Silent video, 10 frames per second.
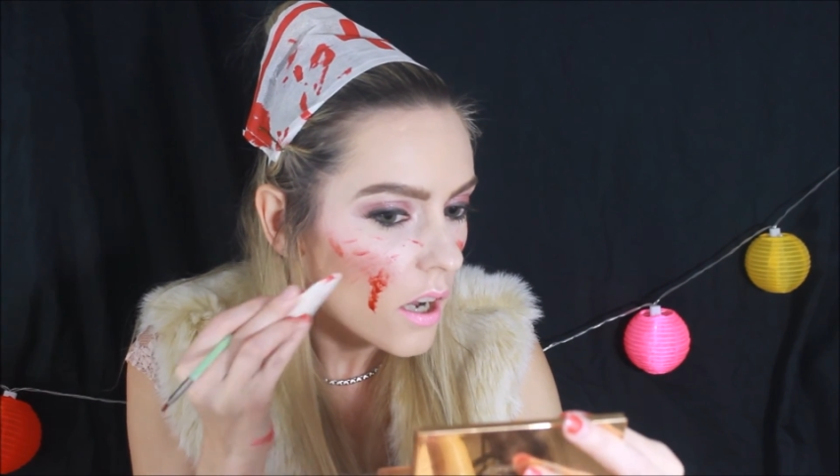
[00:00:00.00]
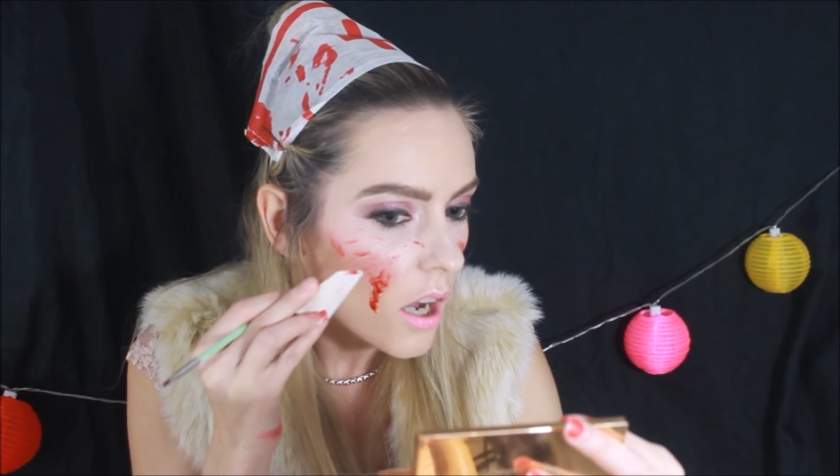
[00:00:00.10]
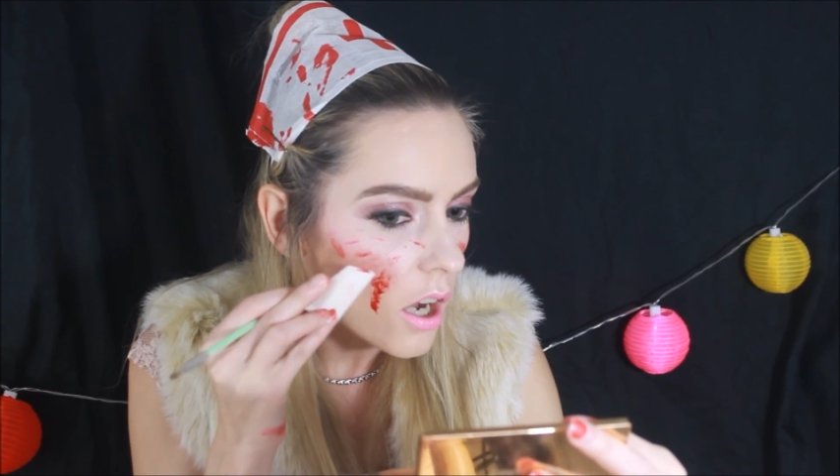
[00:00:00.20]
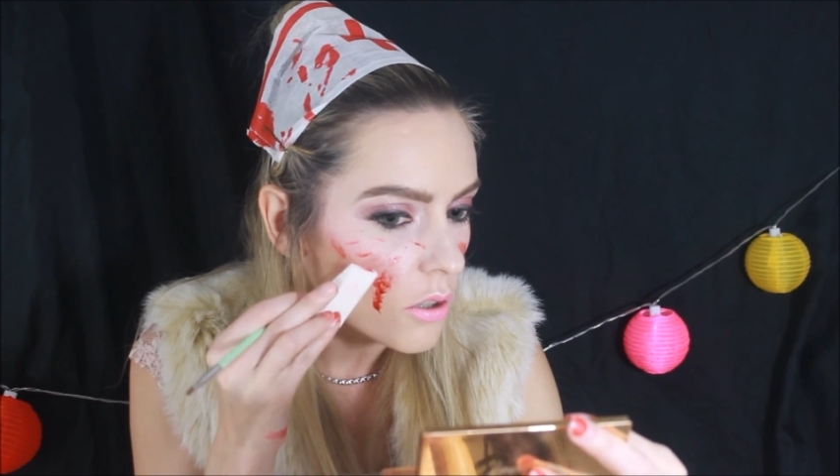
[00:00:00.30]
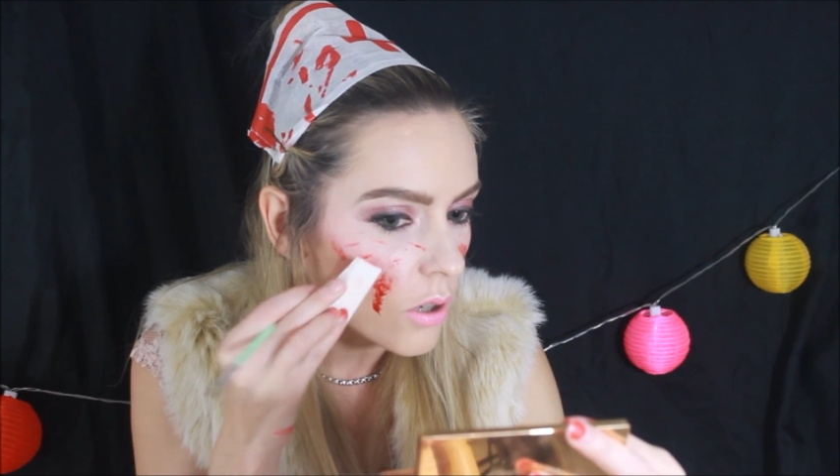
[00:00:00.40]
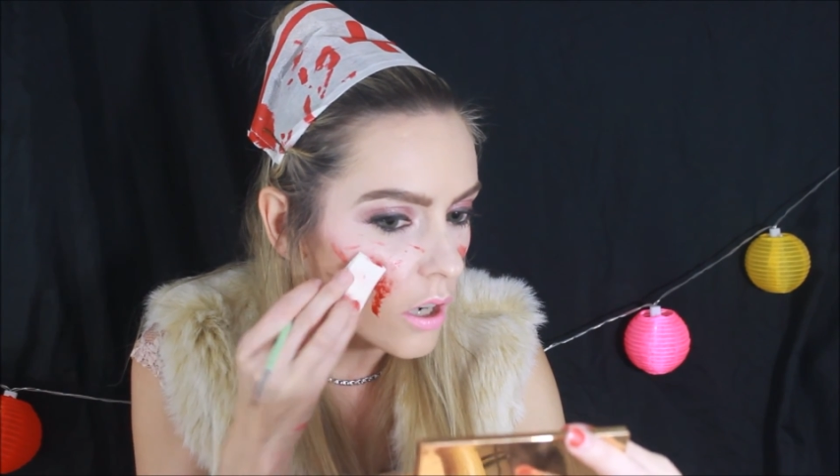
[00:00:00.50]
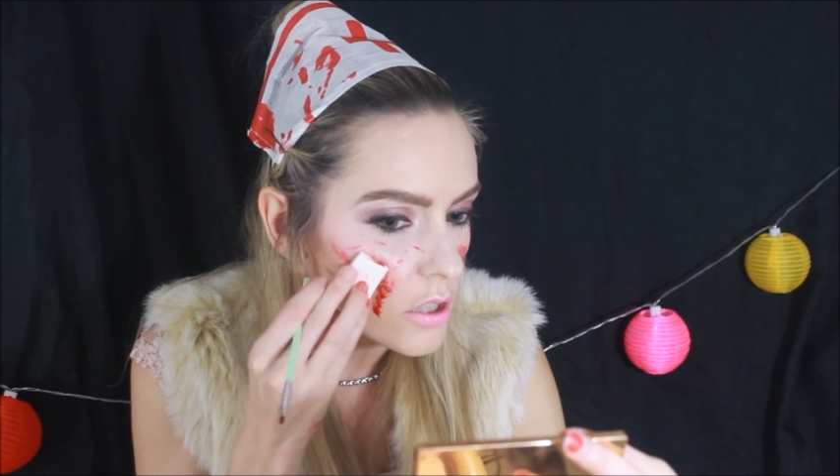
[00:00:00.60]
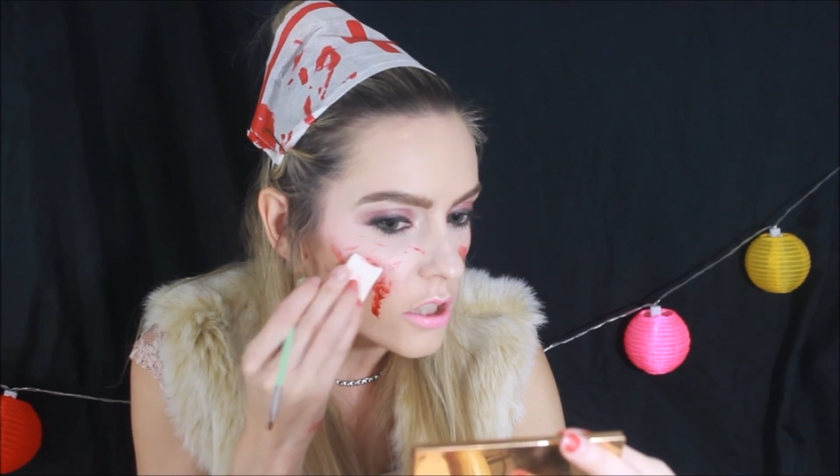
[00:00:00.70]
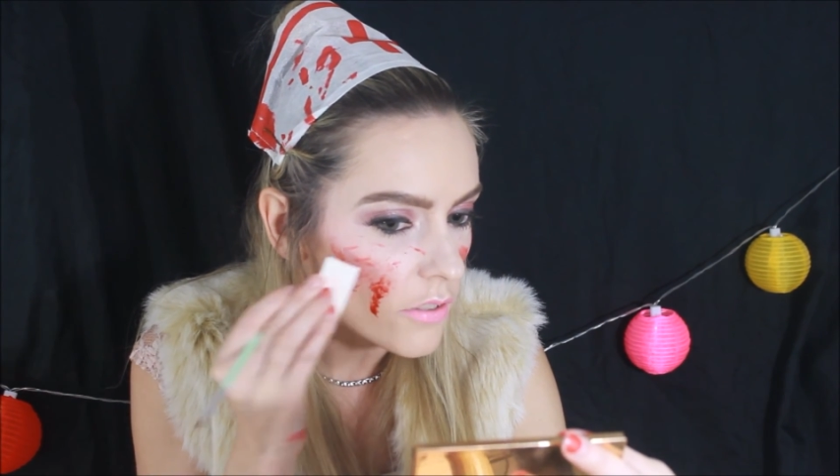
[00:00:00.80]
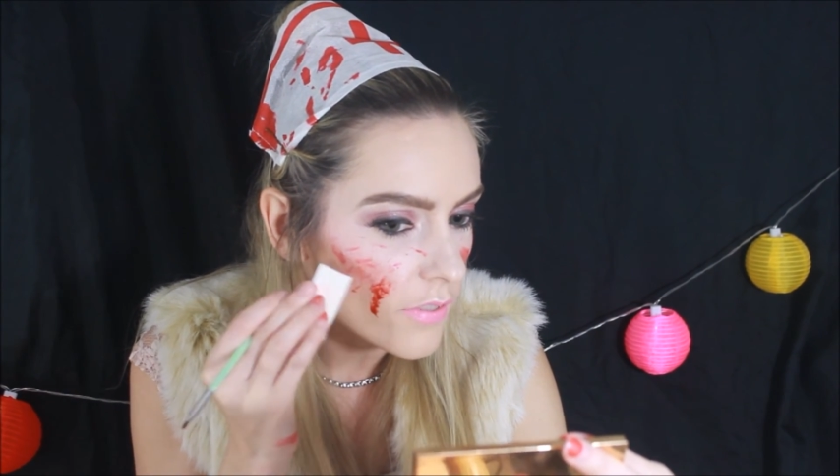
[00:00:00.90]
across your